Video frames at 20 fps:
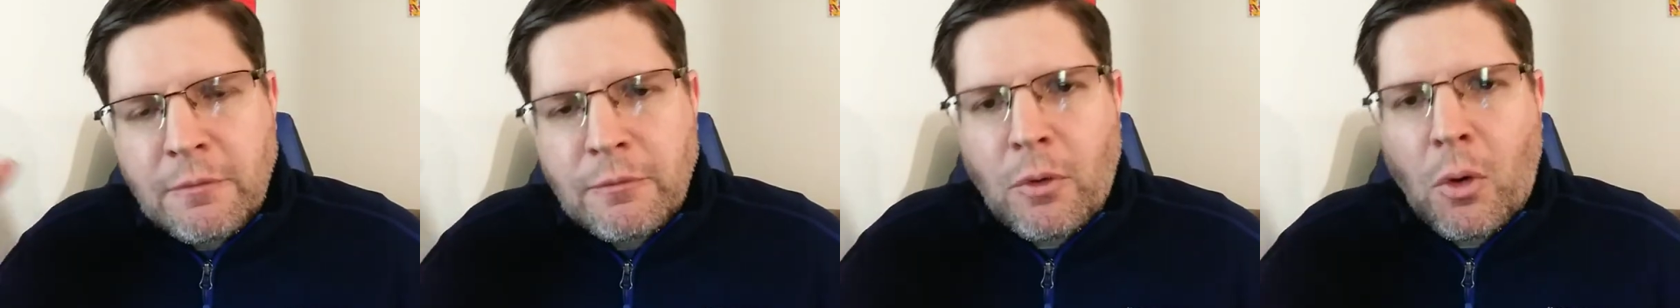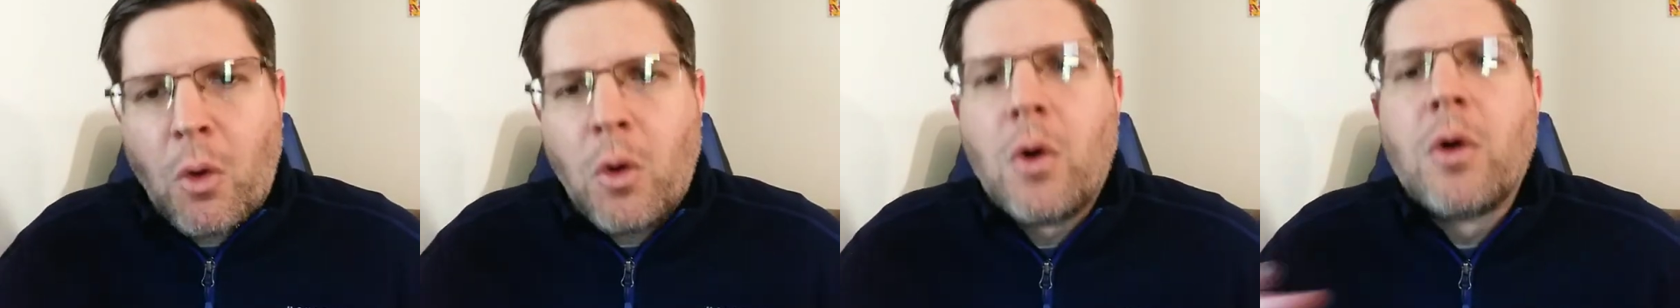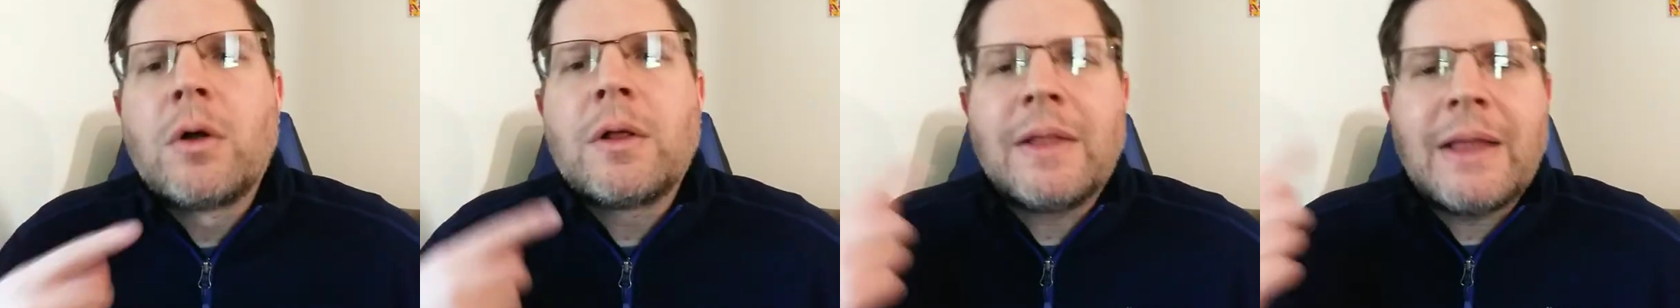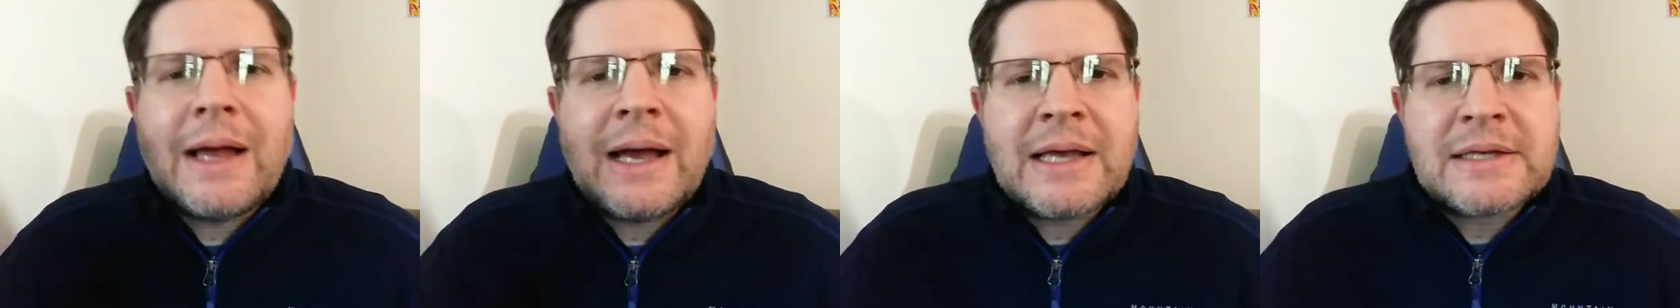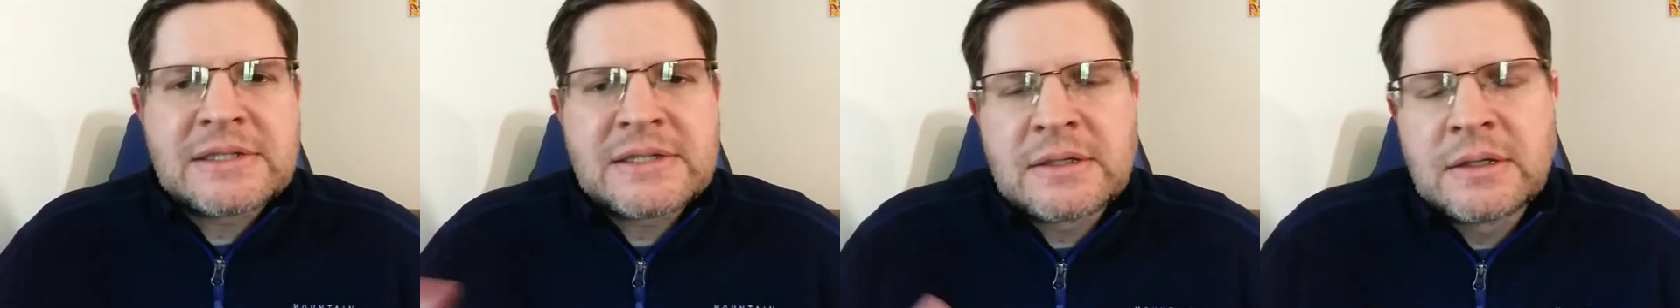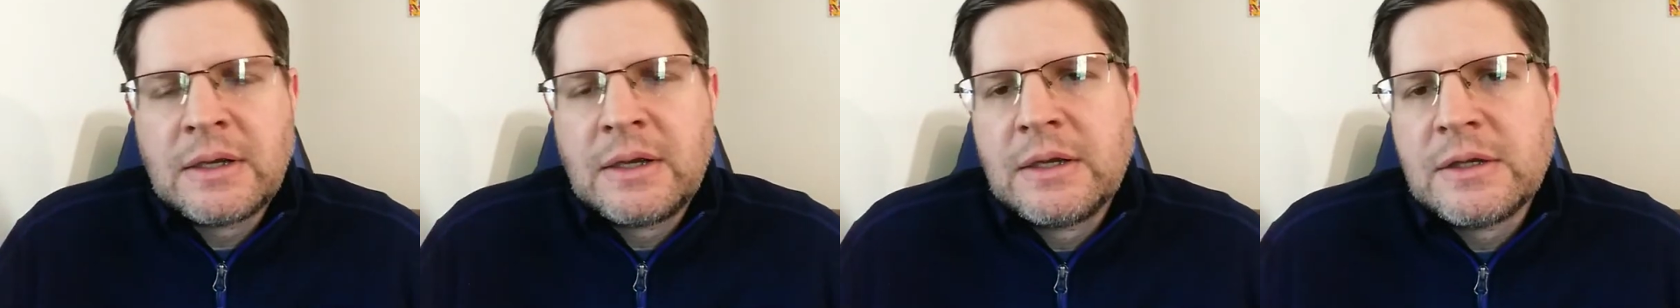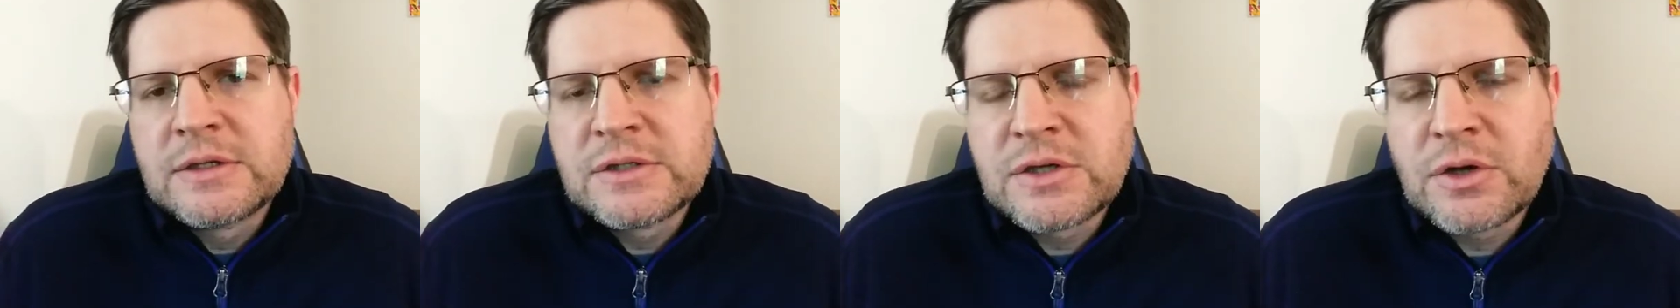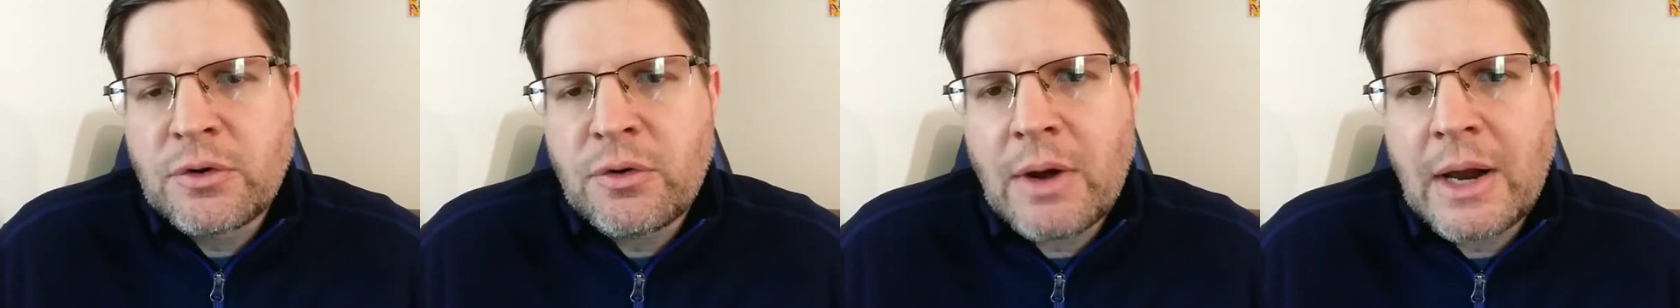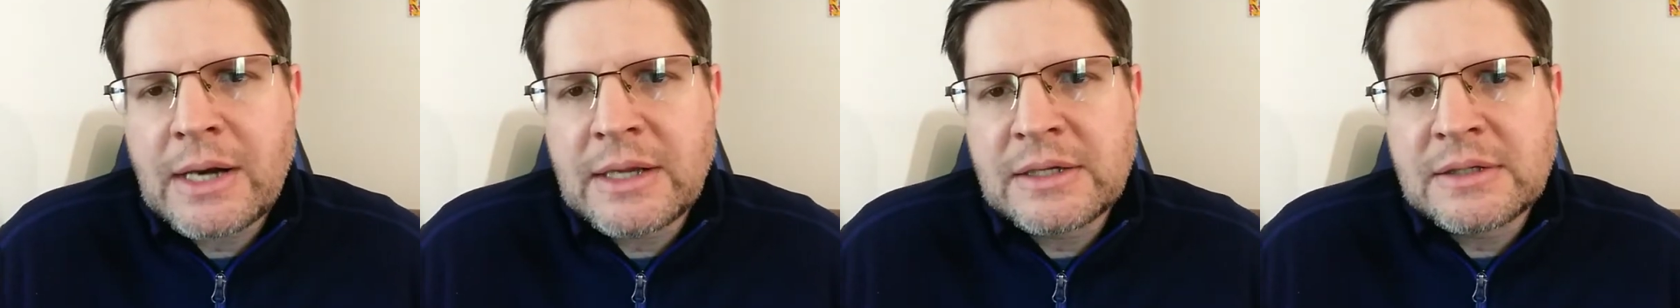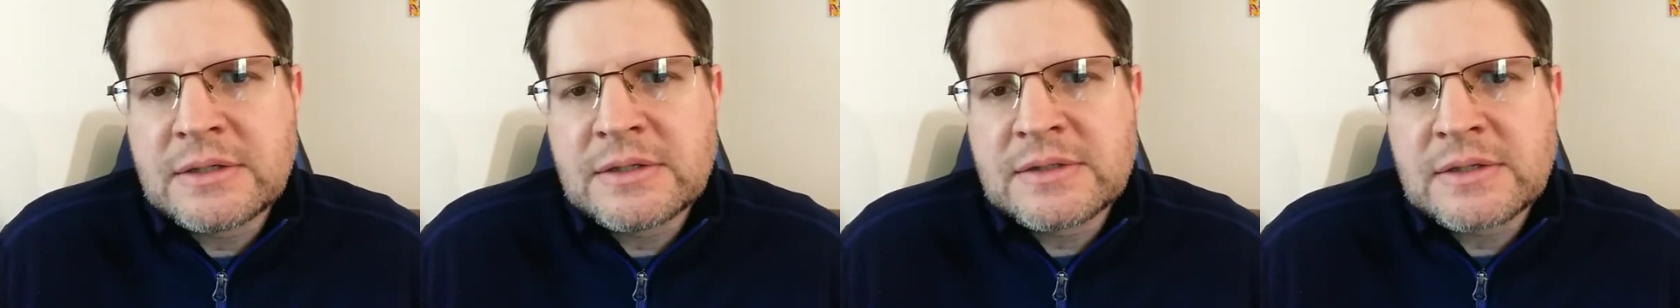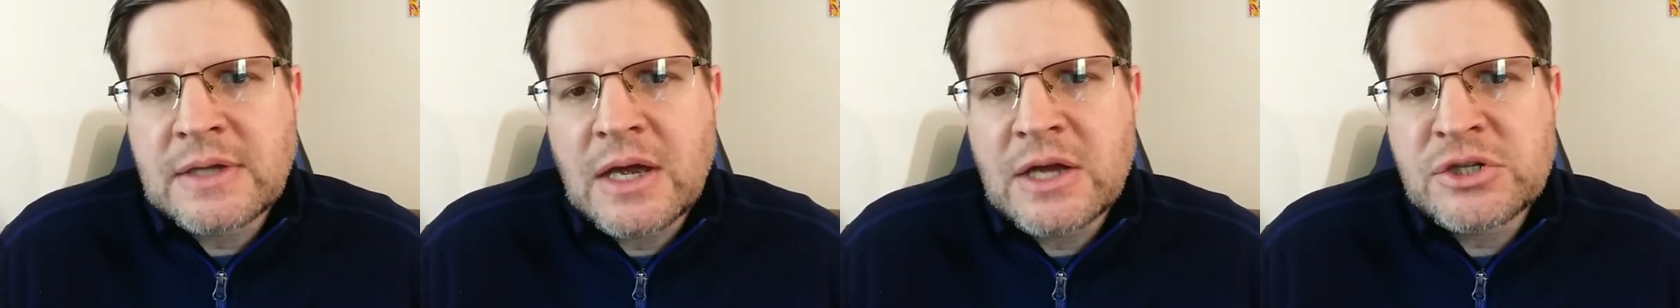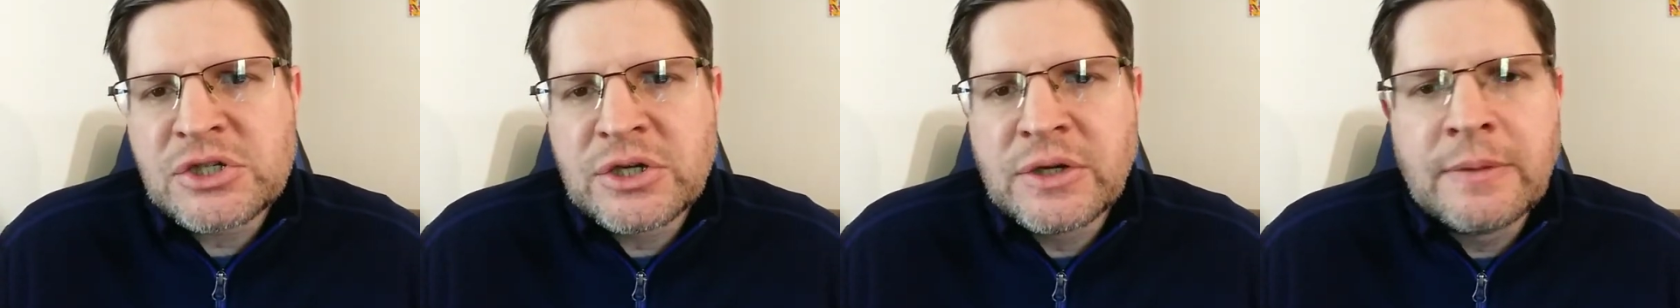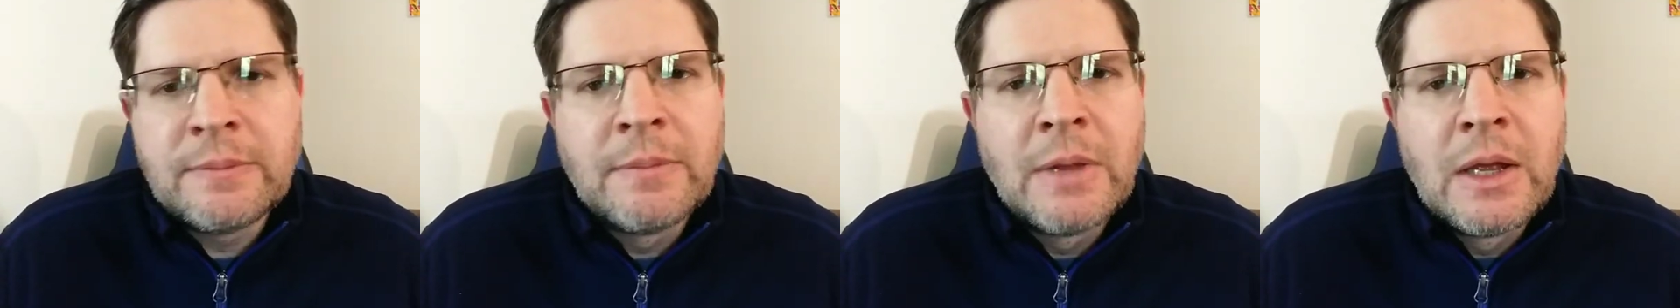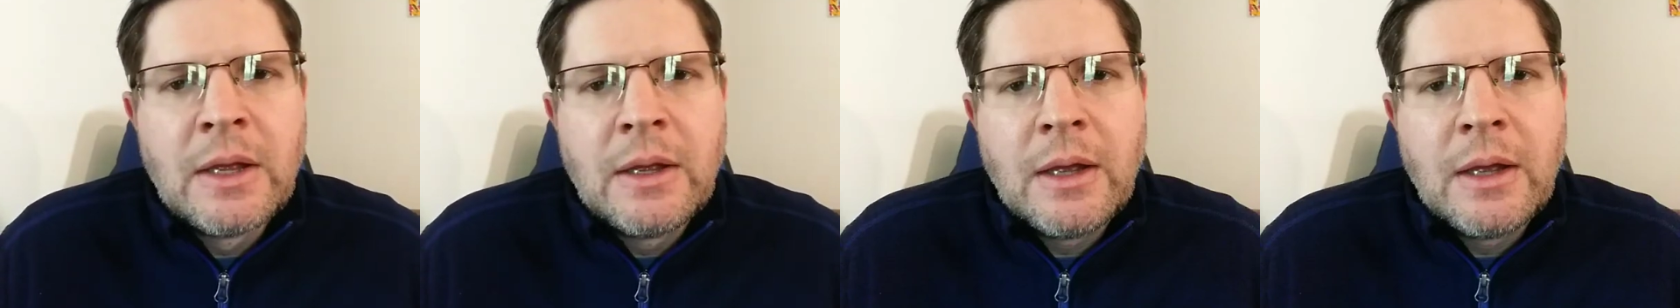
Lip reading: whole class Socratic discussion,